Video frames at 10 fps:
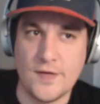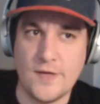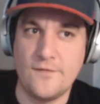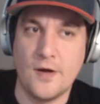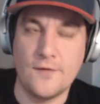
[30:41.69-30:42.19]
And
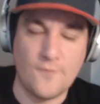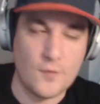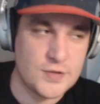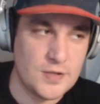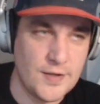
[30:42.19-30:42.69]
if
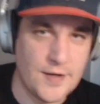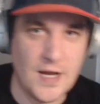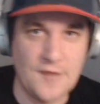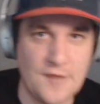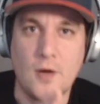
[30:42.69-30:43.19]
unfortunately you're
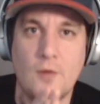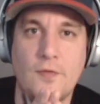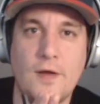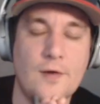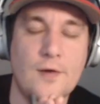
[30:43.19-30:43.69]
going to have to go
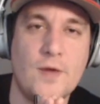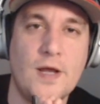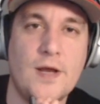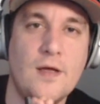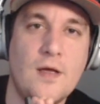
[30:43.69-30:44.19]
there and
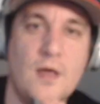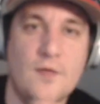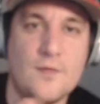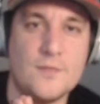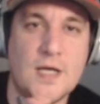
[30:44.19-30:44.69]
read
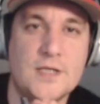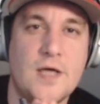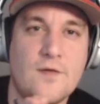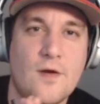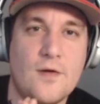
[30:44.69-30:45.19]
some
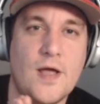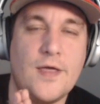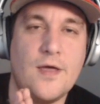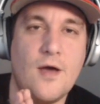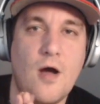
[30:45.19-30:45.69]
Dante
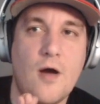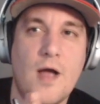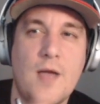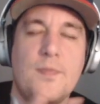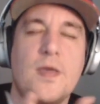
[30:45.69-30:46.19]
Scarnecchia
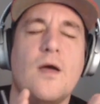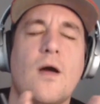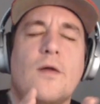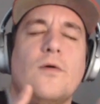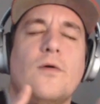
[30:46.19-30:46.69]
RIP
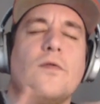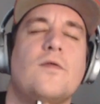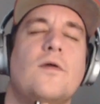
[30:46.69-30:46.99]
articles,